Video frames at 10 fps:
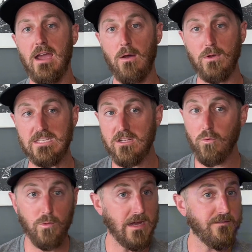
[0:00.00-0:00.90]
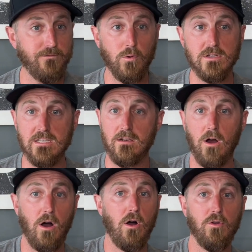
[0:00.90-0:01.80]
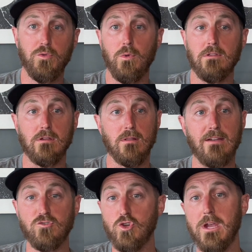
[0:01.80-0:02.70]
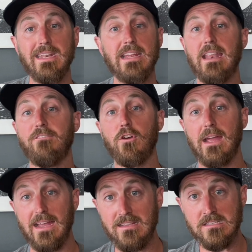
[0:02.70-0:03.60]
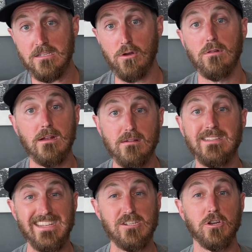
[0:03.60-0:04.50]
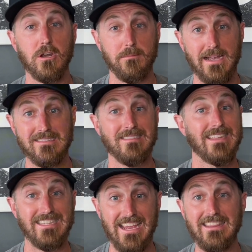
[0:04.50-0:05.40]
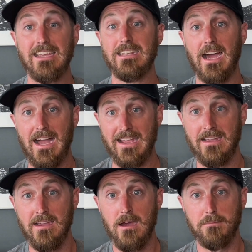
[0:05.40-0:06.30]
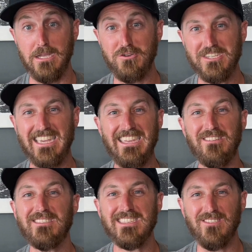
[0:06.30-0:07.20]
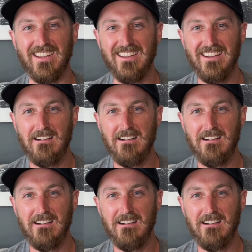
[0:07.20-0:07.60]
And we still reinforce it all throughout their life. Training never ends. You're literally teaching commands to the day they die. But you just get used to it.